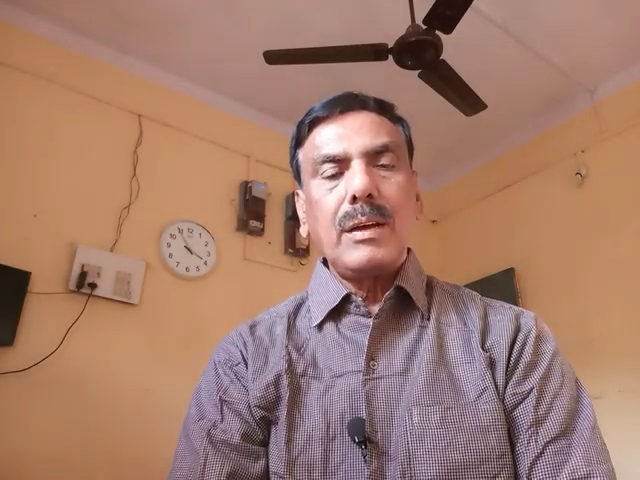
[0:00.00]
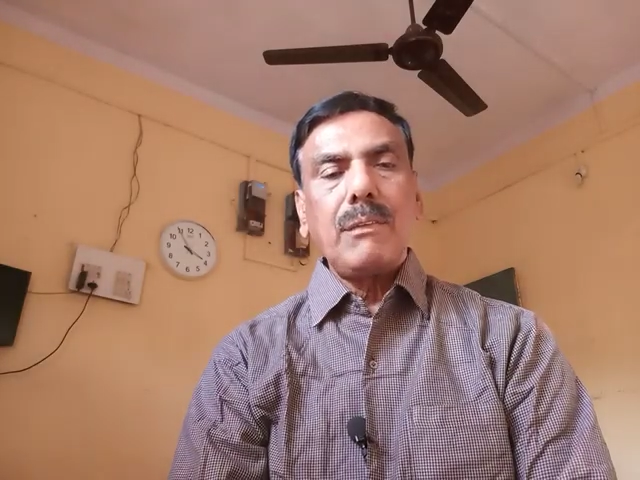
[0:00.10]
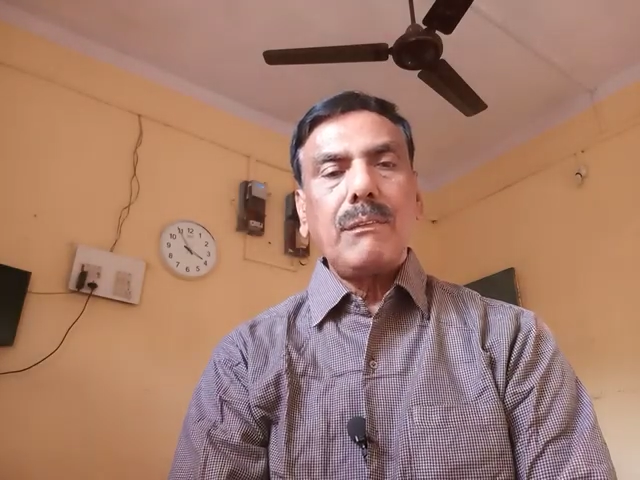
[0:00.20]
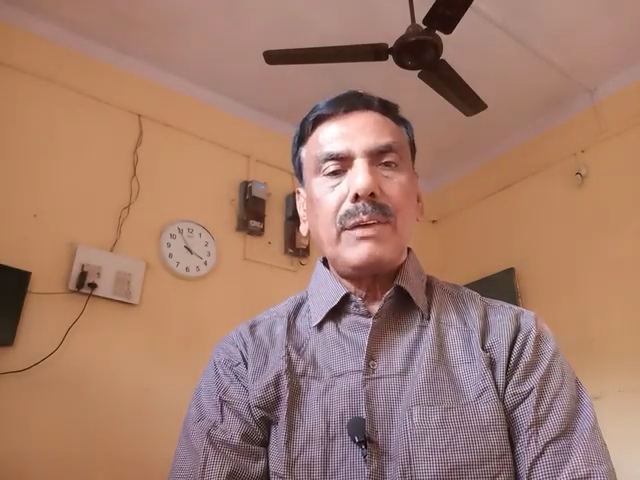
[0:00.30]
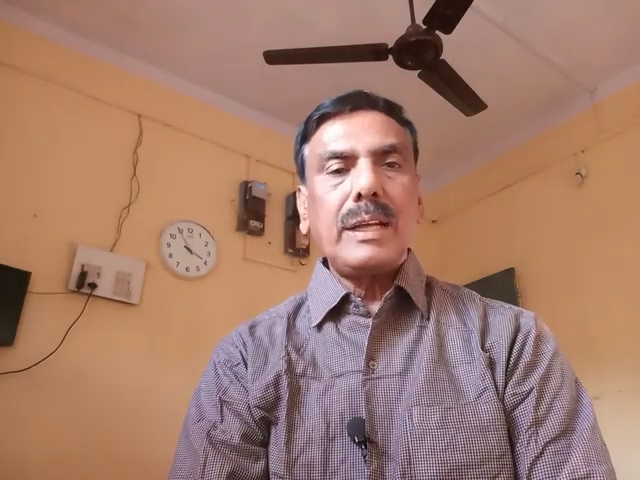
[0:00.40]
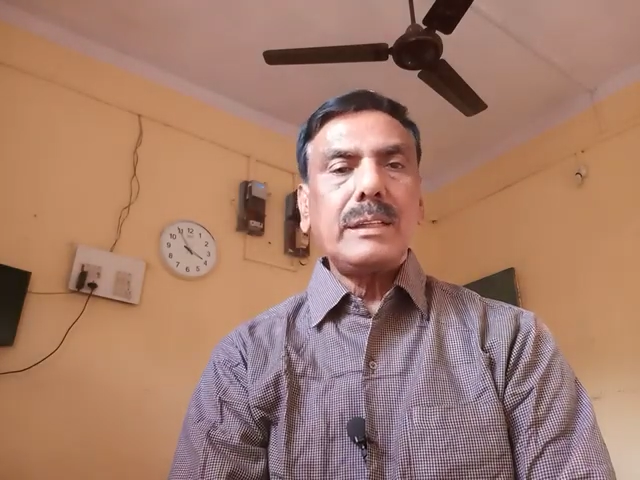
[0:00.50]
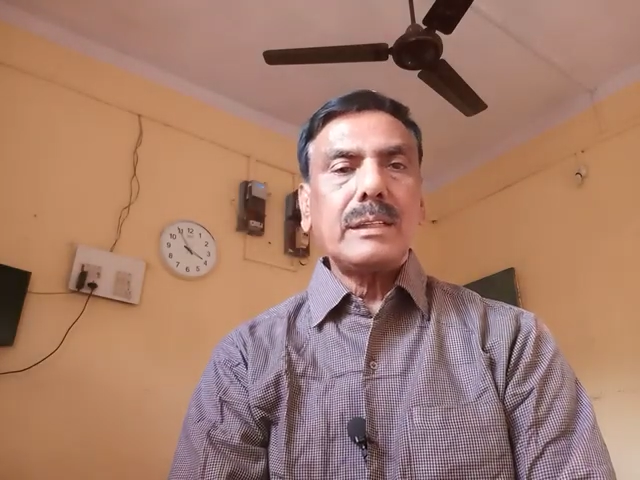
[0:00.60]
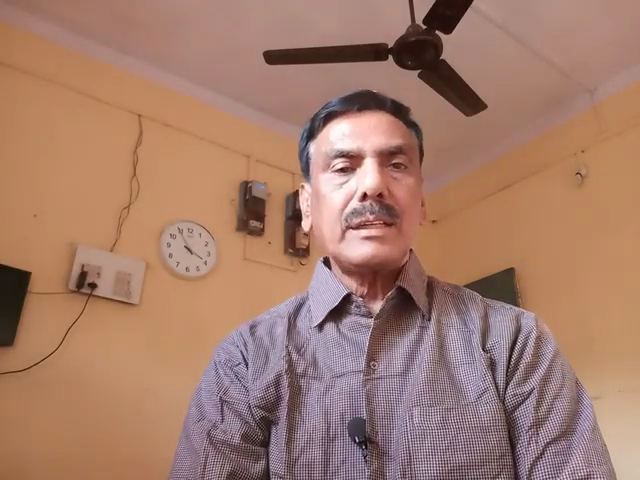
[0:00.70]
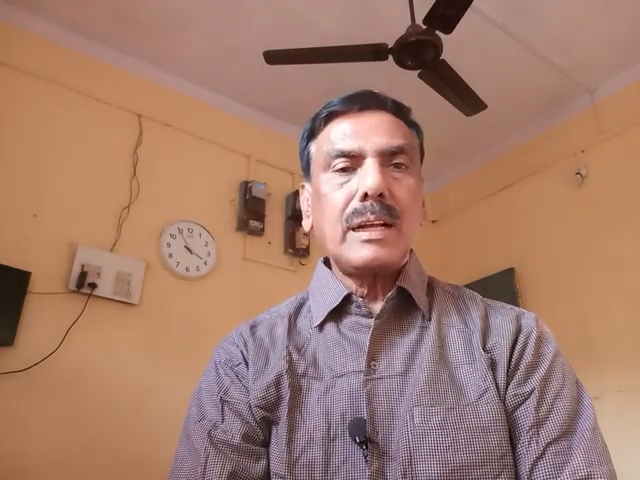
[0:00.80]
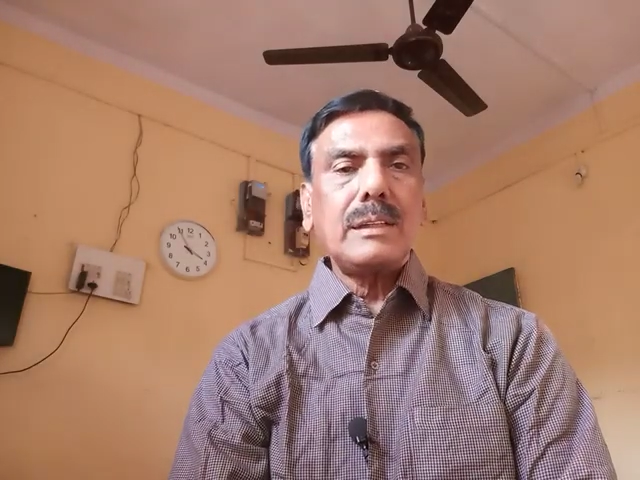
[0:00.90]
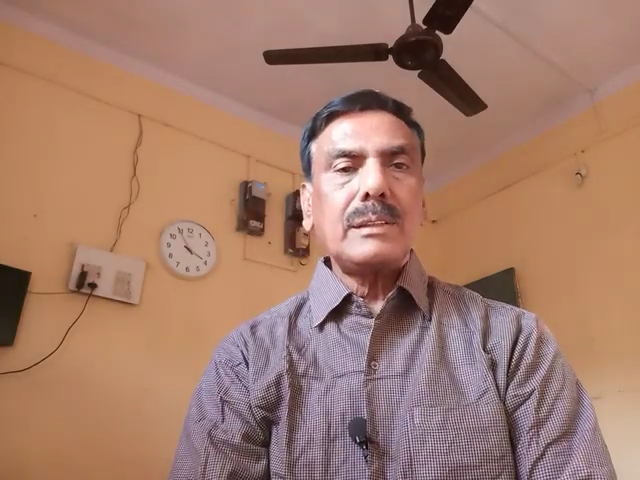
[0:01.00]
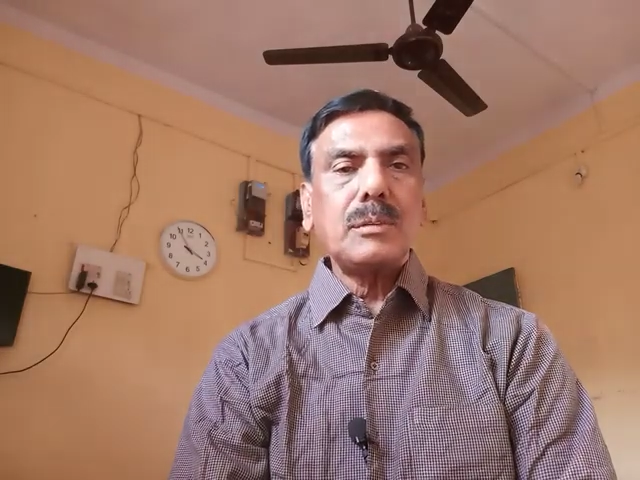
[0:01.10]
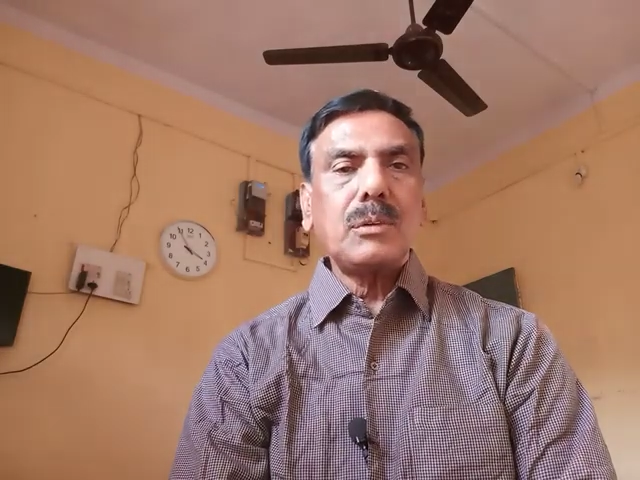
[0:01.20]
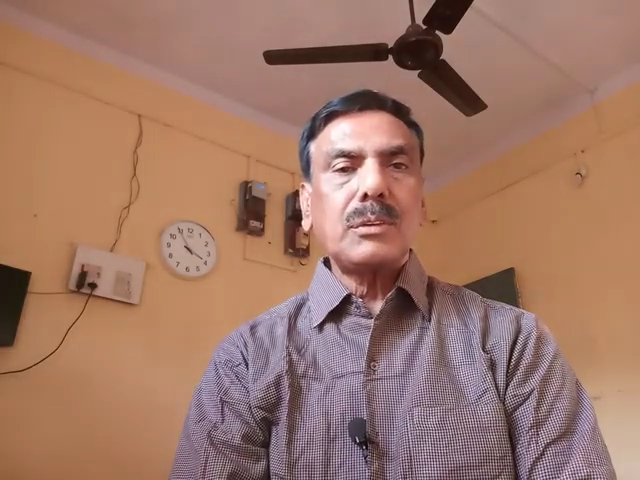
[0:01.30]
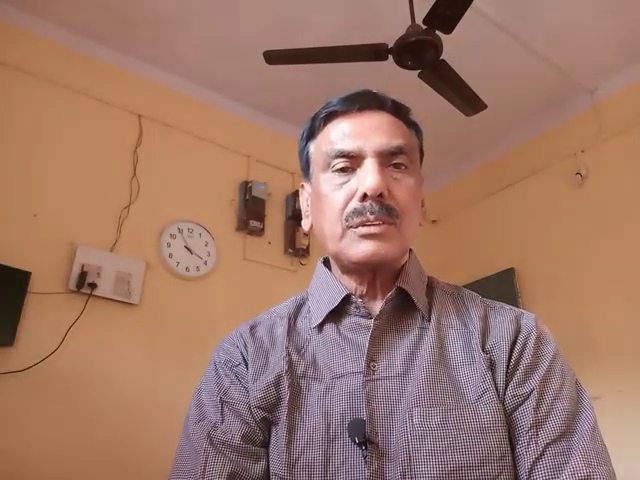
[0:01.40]
When
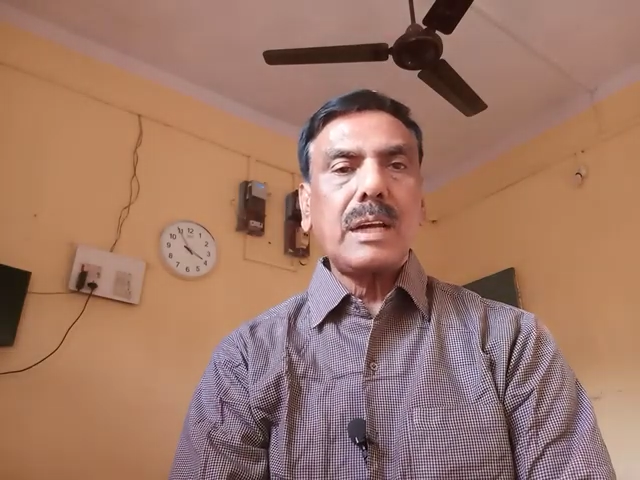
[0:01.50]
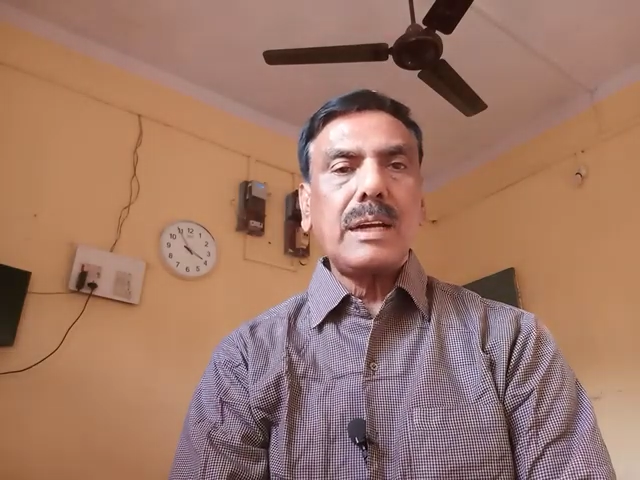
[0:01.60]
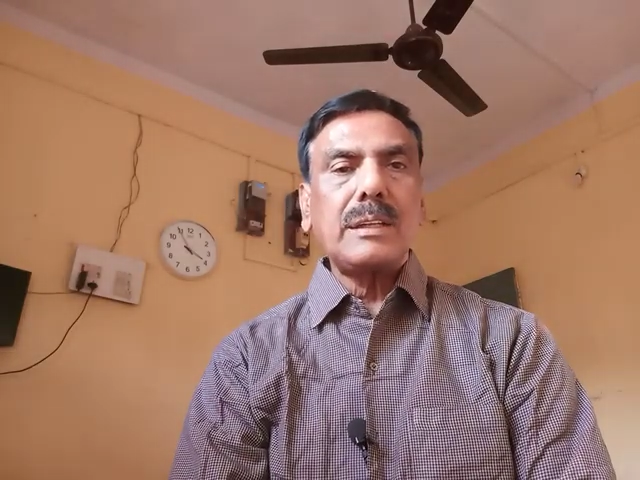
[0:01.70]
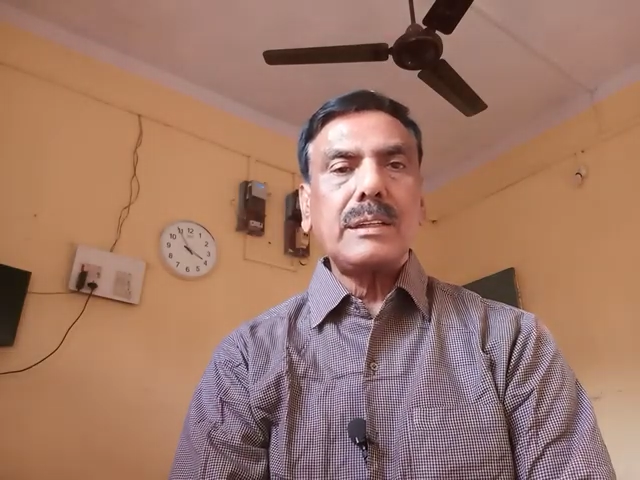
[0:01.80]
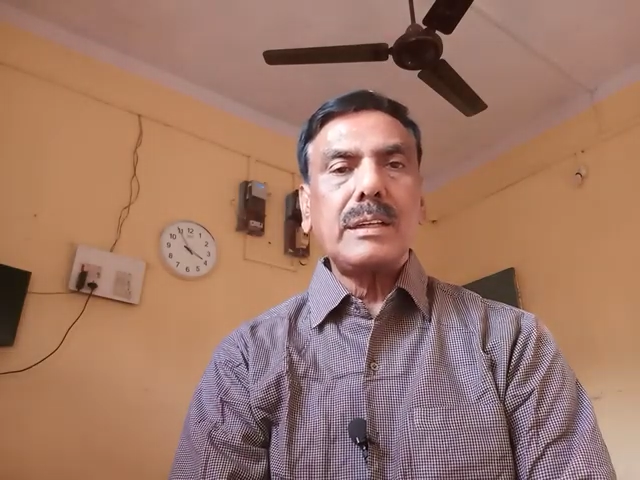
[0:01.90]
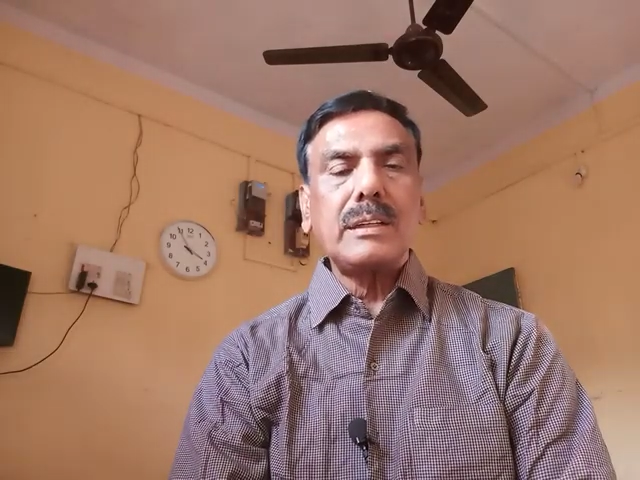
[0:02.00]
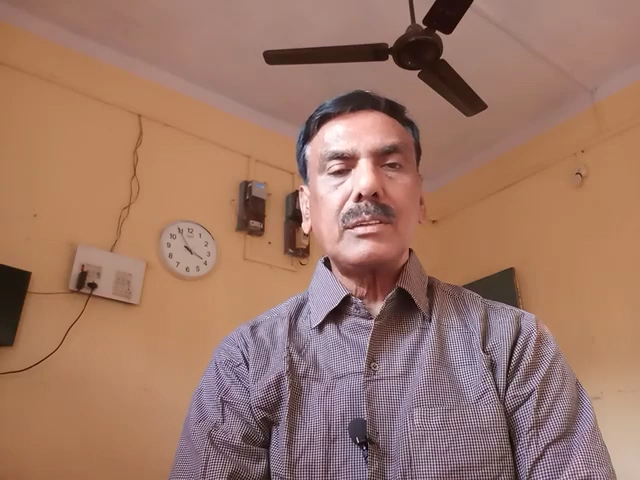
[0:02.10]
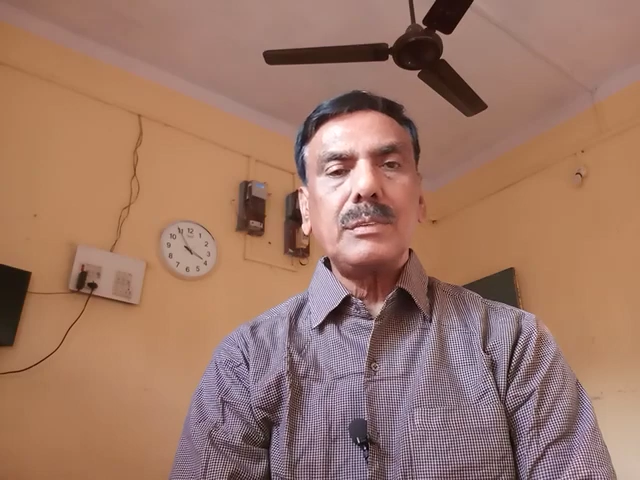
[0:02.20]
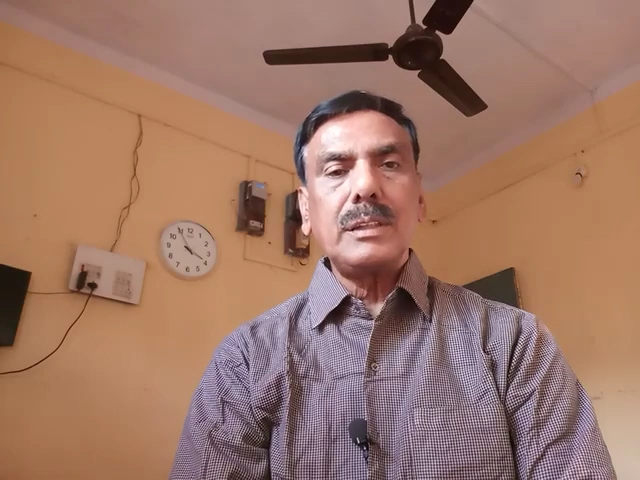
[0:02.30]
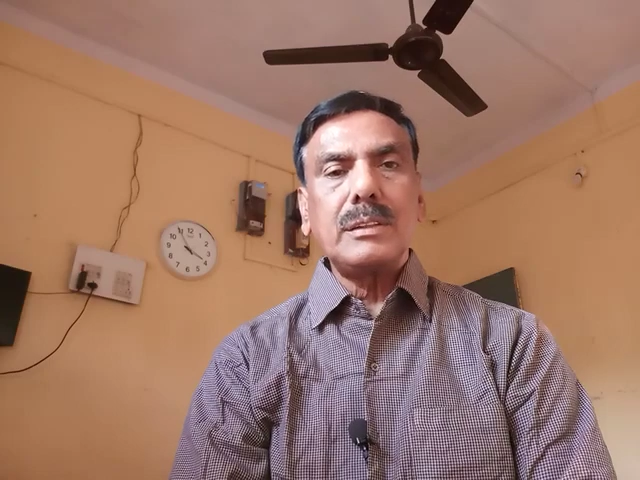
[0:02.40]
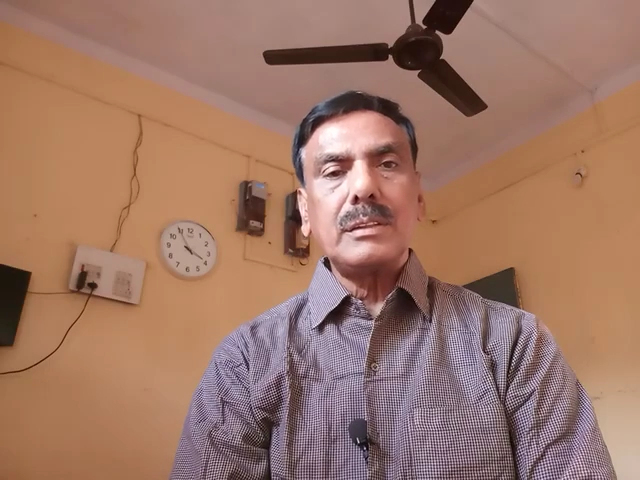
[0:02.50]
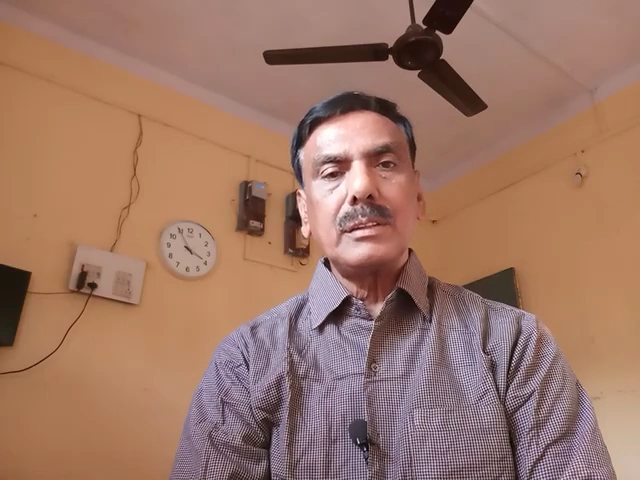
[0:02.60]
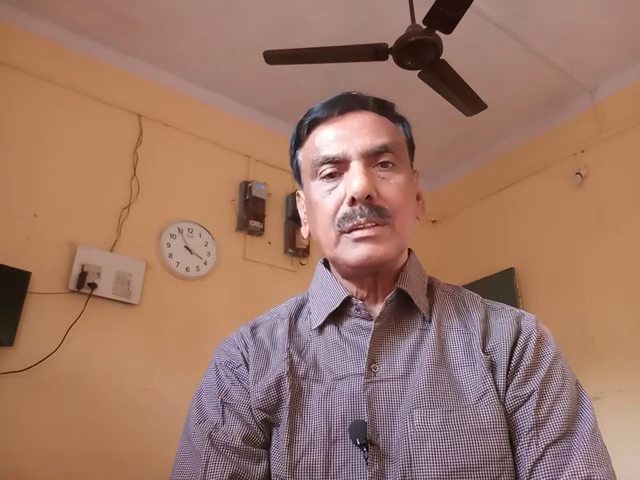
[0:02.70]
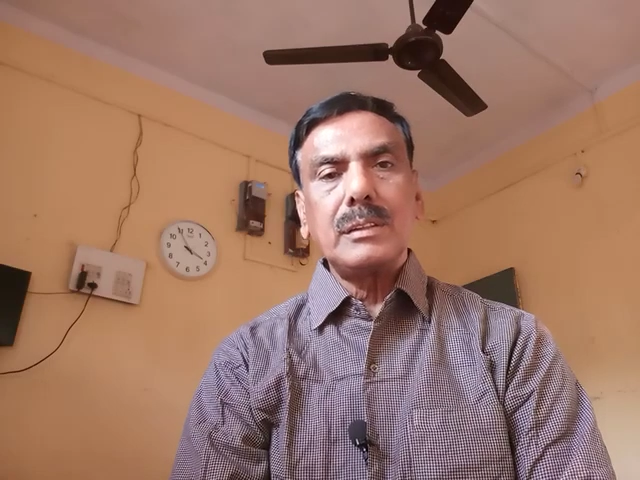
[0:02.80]
calcium oxide reacts with